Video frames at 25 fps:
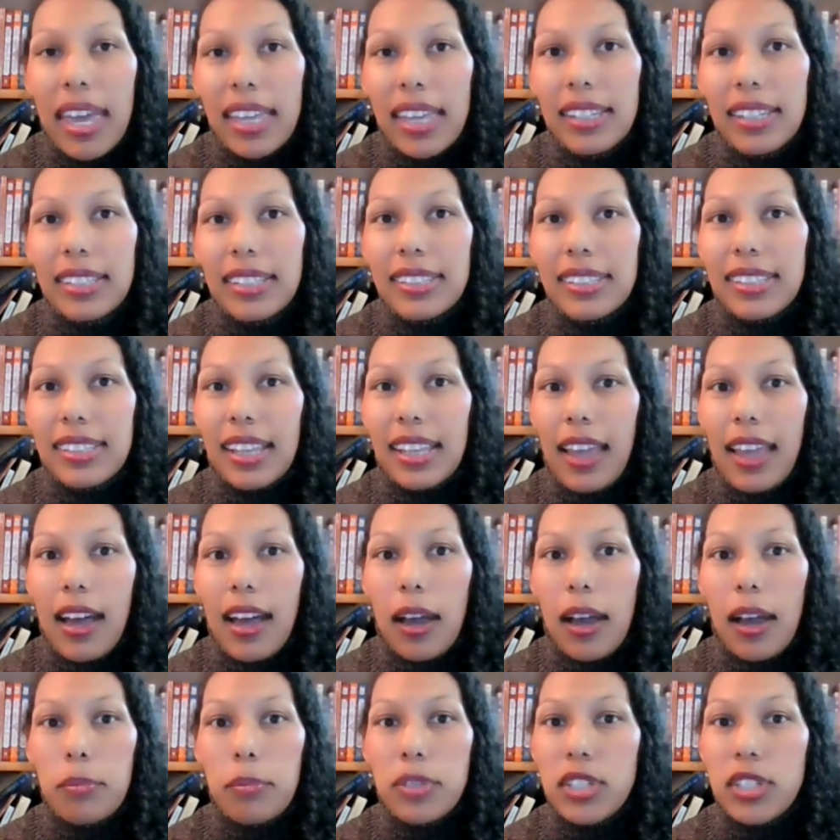Amen,
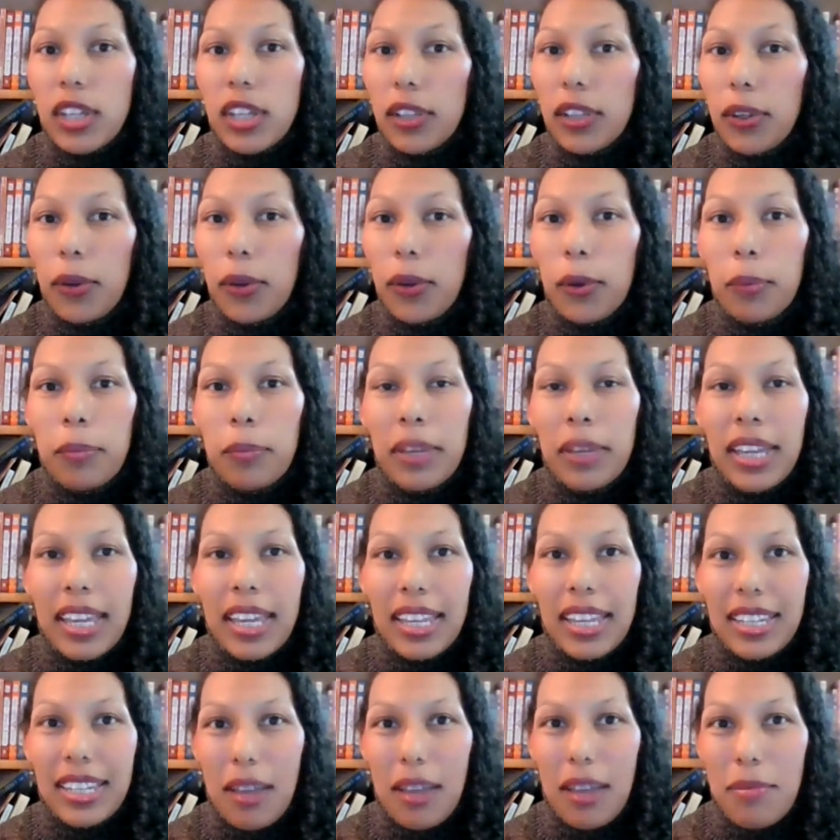salam,
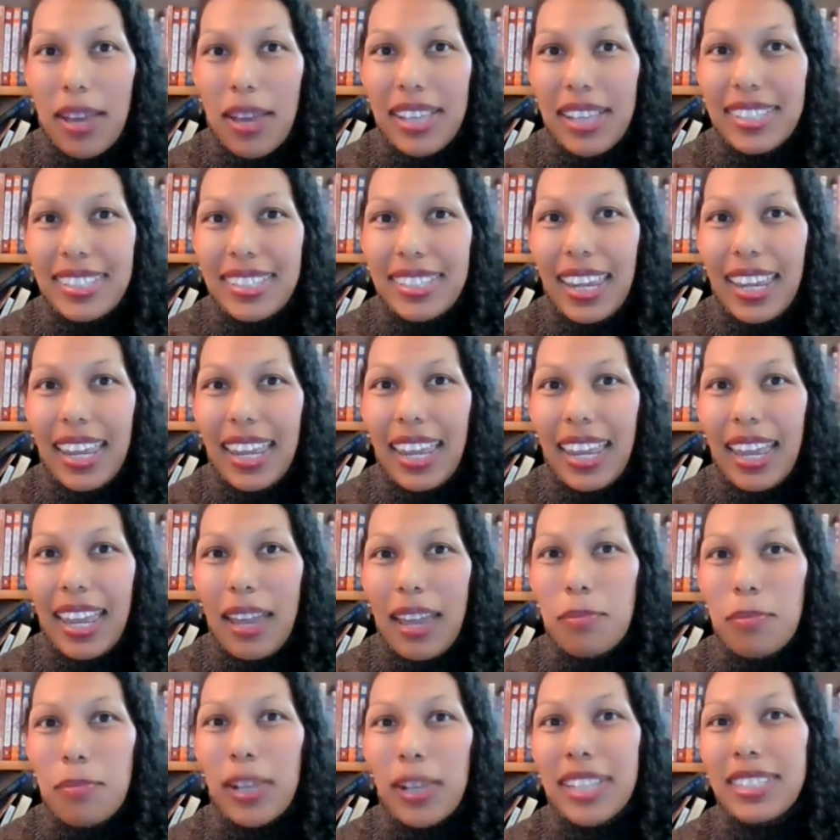shalom,
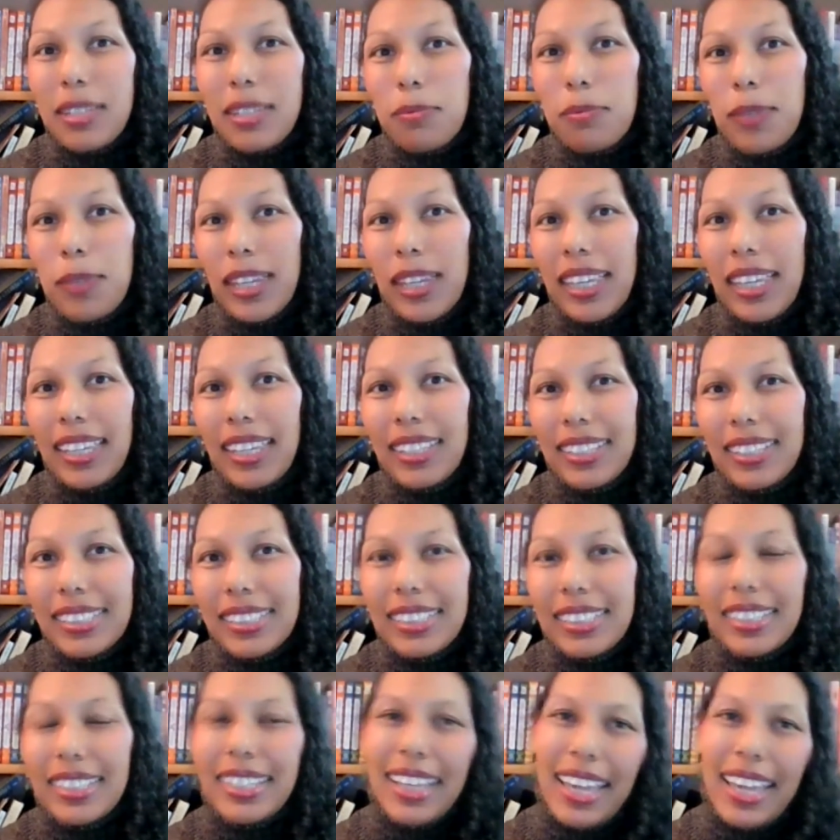namaste, blessed
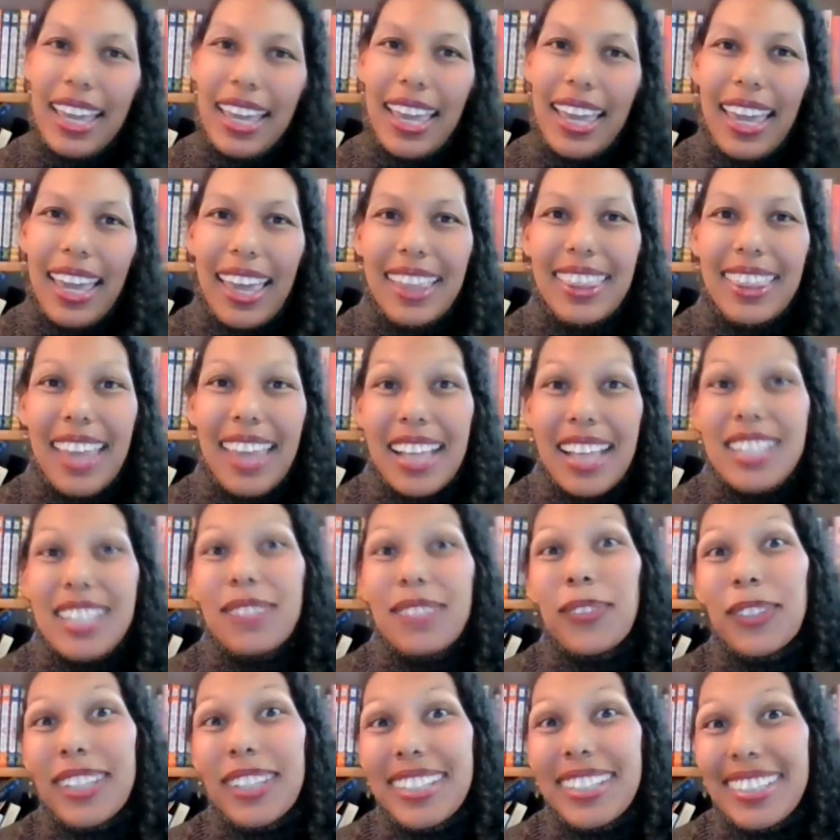be,
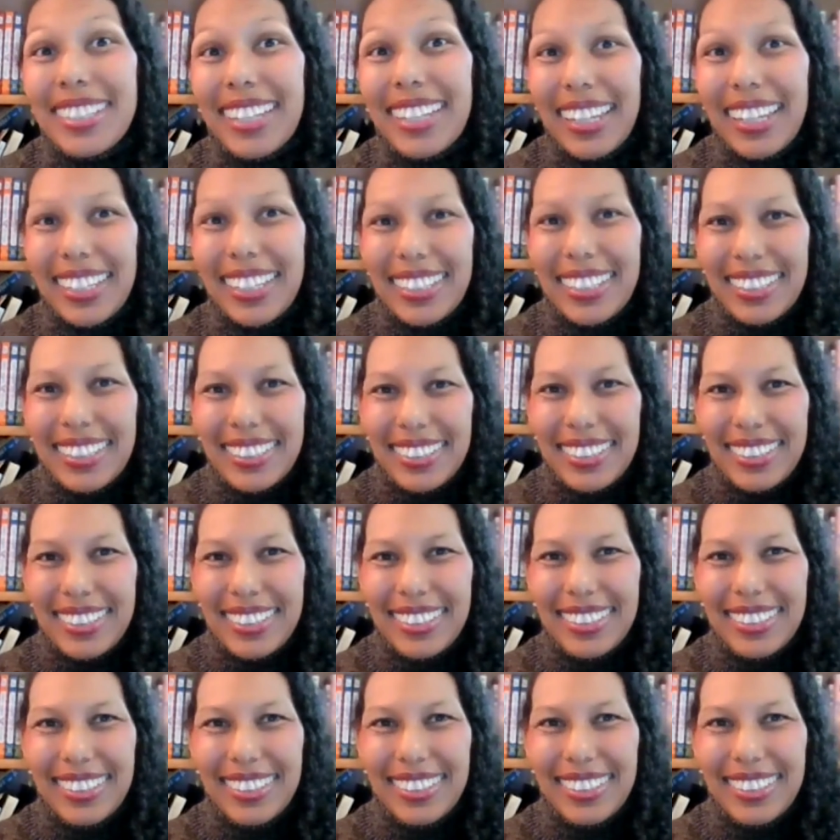and thanks for listening.